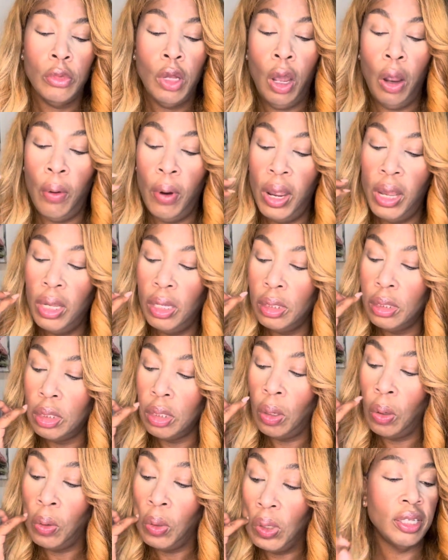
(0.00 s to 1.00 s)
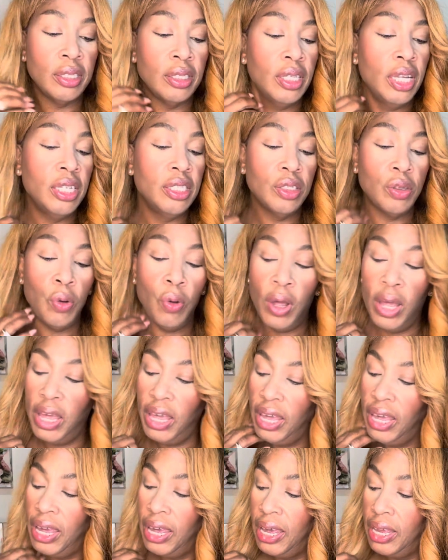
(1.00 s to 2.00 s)
All right, so let's go
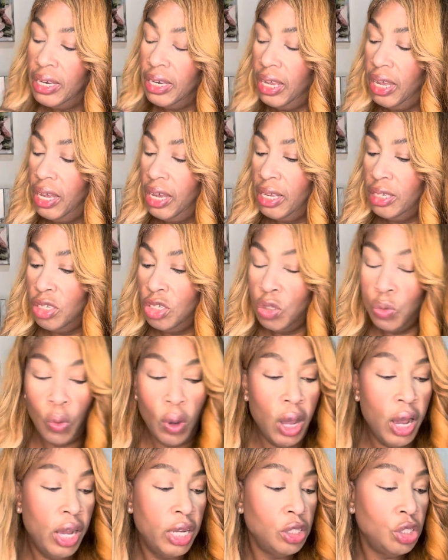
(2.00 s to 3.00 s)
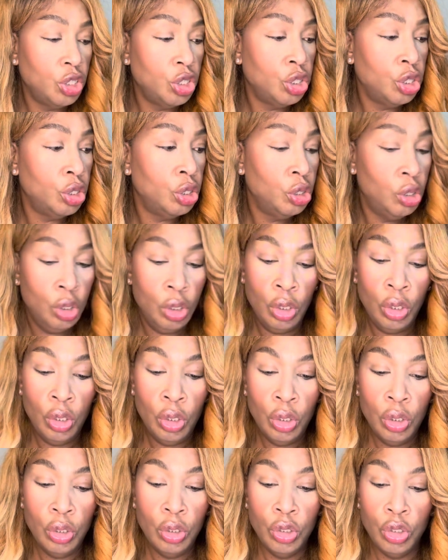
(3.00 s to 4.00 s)
ahead and swatch
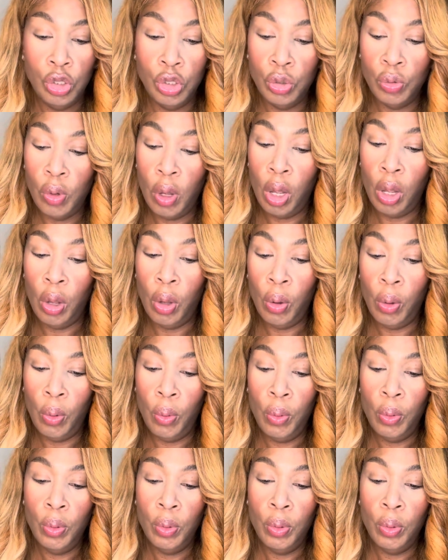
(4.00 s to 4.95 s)
Duo